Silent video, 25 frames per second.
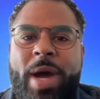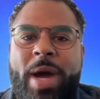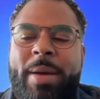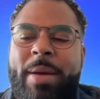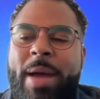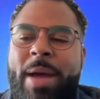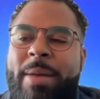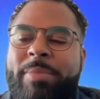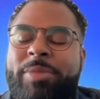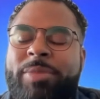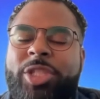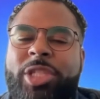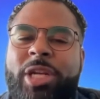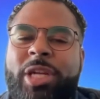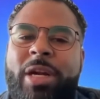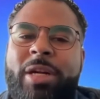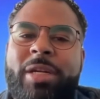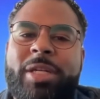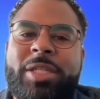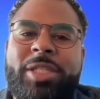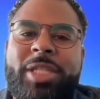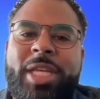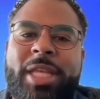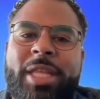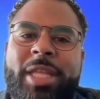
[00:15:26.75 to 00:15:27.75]
I'm starting
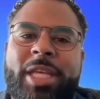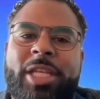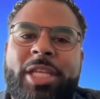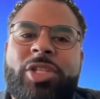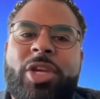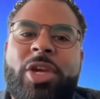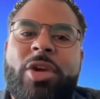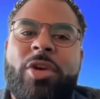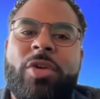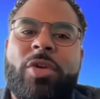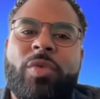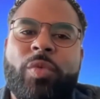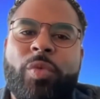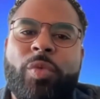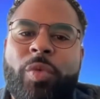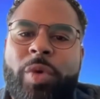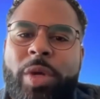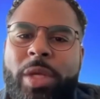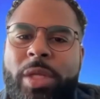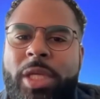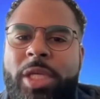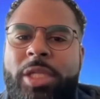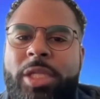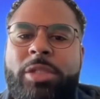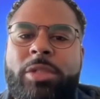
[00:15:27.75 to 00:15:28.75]
to see this
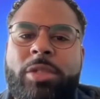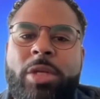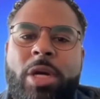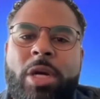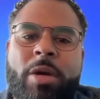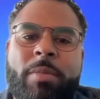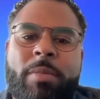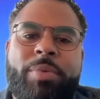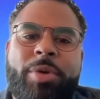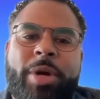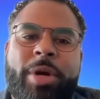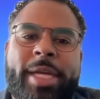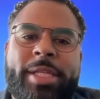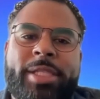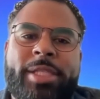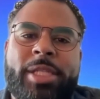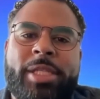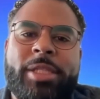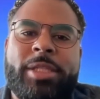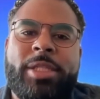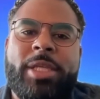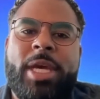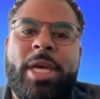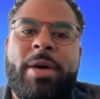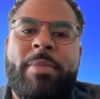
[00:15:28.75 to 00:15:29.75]
really strong
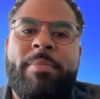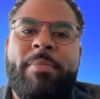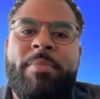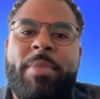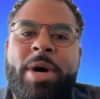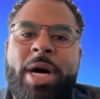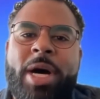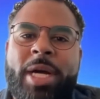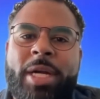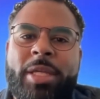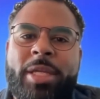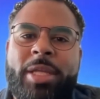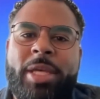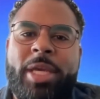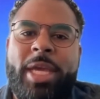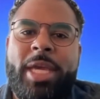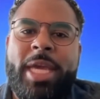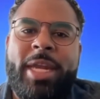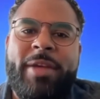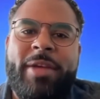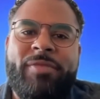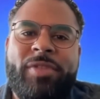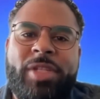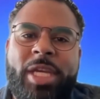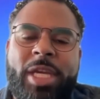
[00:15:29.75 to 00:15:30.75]
presence among the
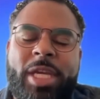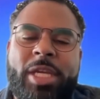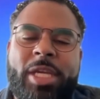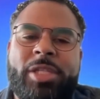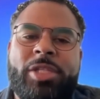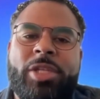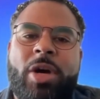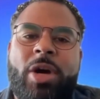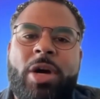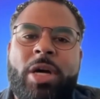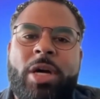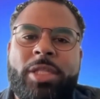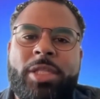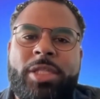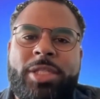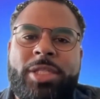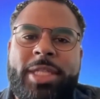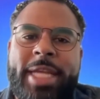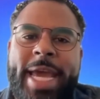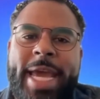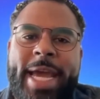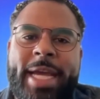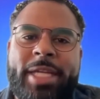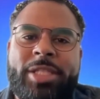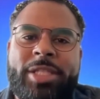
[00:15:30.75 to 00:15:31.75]
NFTs on
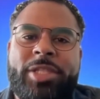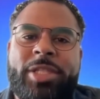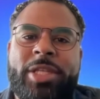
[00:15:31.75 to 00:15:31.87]
Stacks.